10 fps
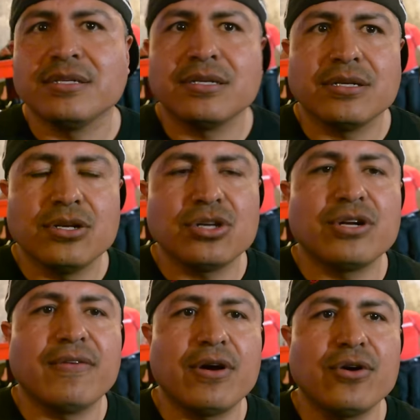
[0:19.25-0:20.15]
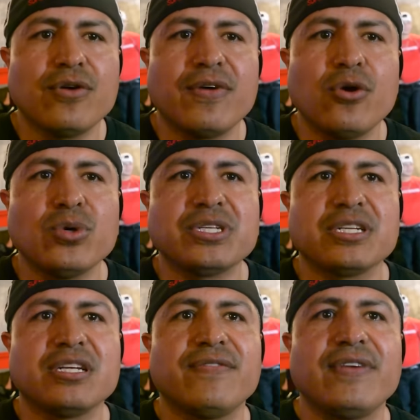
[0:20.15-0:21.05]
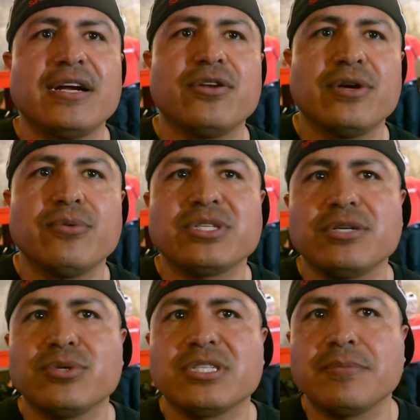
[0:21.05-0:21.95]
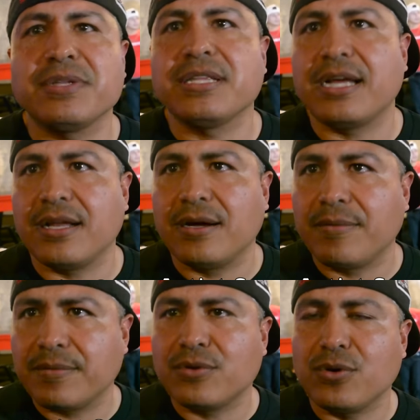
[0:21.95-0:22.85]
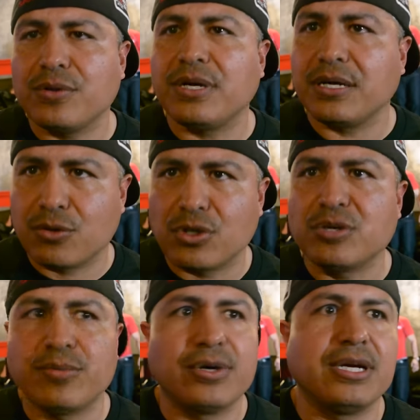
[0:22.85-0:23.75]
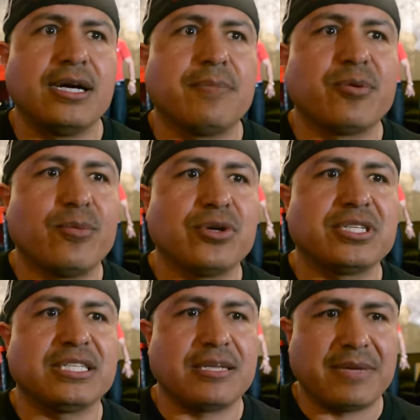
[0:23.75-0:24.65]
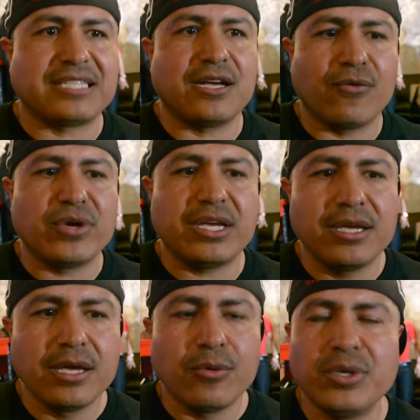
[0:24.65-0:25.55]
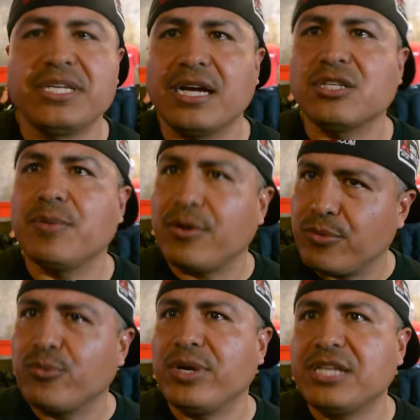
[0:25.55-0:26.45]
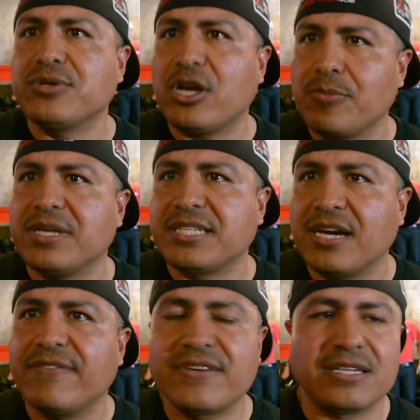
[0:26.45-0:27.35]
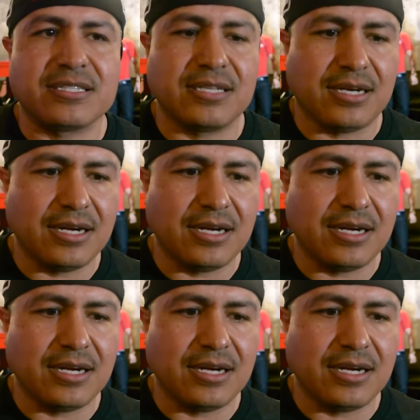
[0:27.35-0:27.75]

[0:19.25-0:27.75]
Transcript: Look, Navarro was in a tough fight. You know, it was something that Golden Boy Promotions and myself, we talked about. We need to get him in tough because